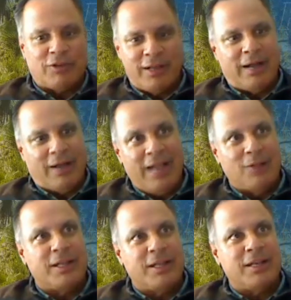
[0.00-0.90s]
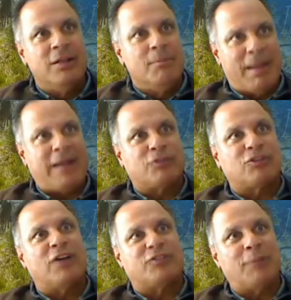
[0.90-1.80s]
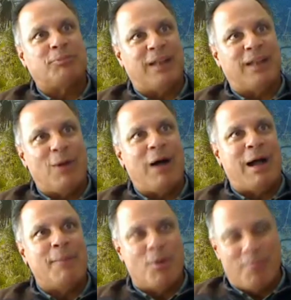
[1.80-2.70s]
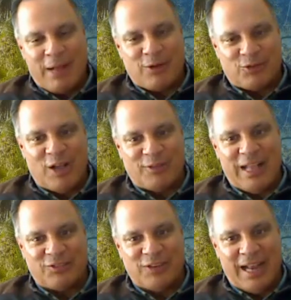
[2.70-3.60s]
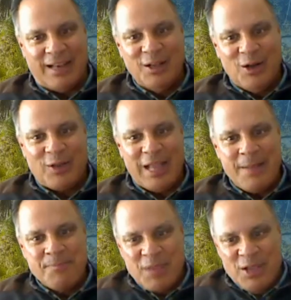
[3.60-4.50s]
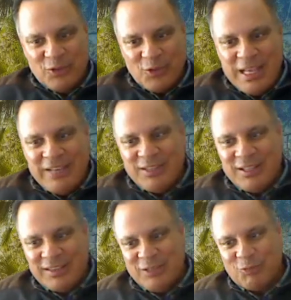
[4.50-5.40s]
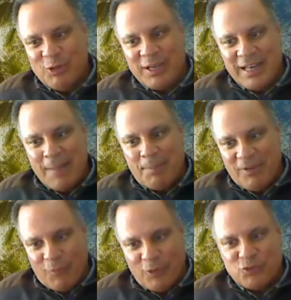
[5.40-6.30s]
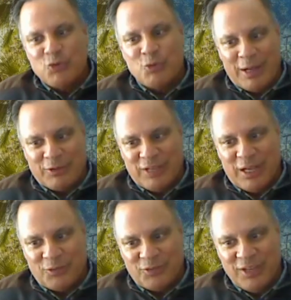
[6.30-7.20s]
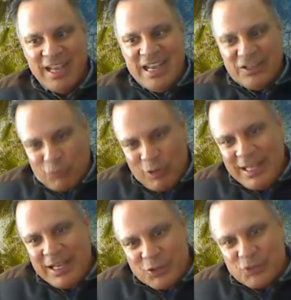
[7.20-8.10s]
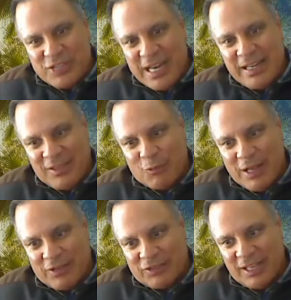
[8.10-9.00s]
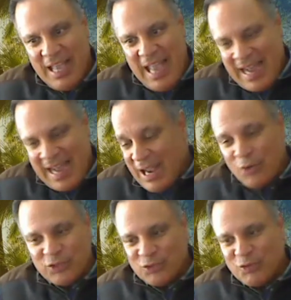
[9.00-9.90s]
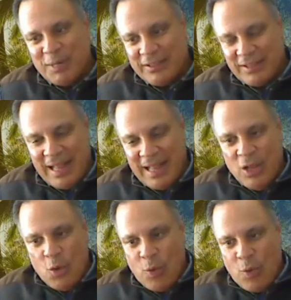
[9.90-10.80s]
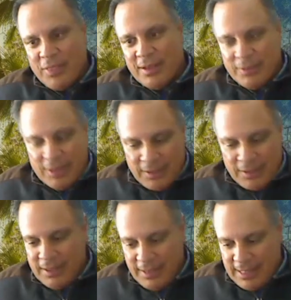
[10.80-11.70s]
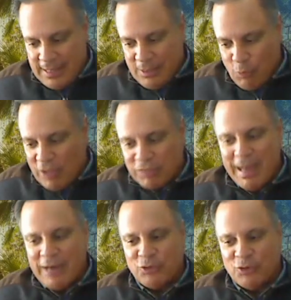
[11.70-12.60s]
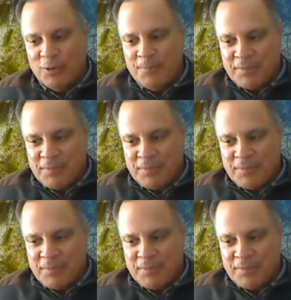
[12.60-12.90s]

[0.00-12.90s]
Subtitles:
tell you how, hey, look at Microsoft's up today. Wow, I bought Microsoft last night. Okay. So these are the things we're looking at. But if we're true to ourselves, it's really understanding the risk. And I also attribute that to that when the wealth manager